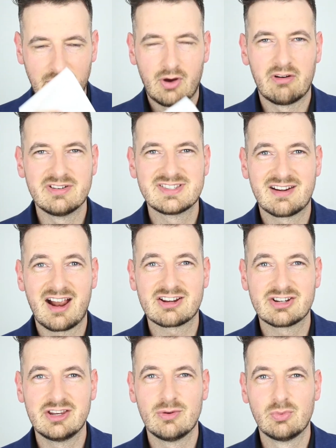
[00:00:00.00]
is there
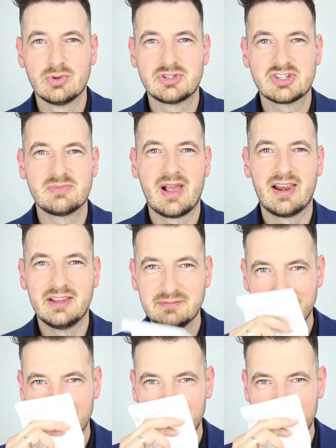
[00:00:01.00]
actually a wood smell
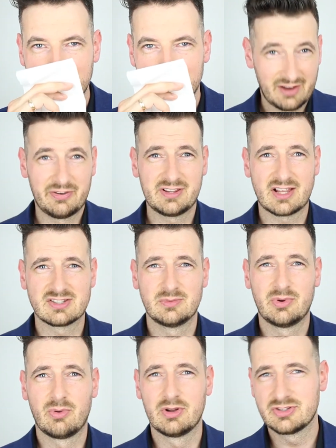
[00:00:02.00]
in? I think that's
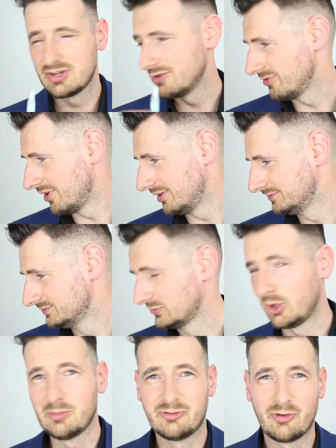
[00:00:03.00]
number one so far.
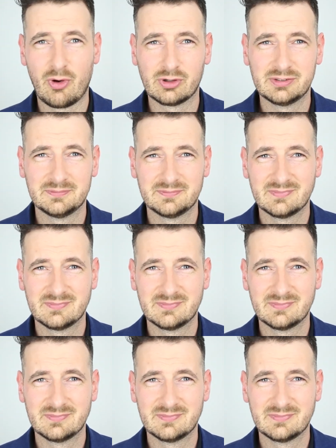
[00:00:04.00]
Tom Ford,